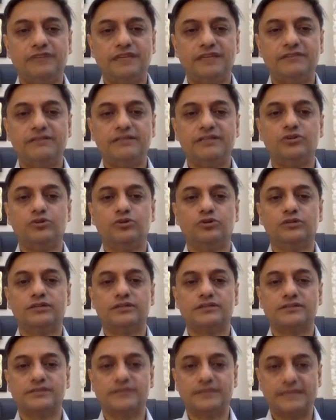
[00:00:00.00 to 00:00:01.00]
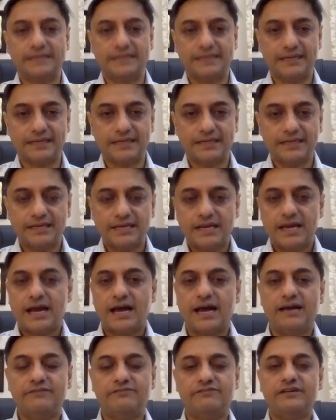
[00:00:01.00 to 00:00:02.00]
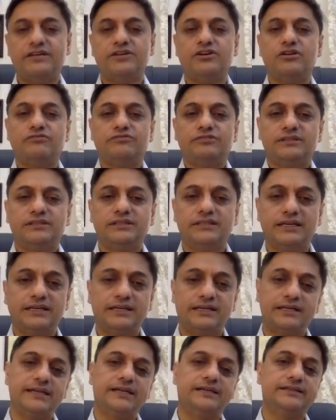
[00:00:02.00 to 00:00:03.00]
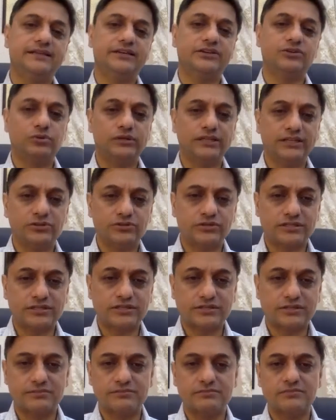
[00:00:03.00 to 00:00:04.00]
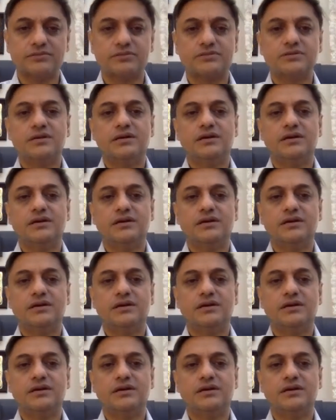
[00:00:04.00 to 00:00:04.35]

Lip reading: very onerous in India, and very often they create their own ecosystems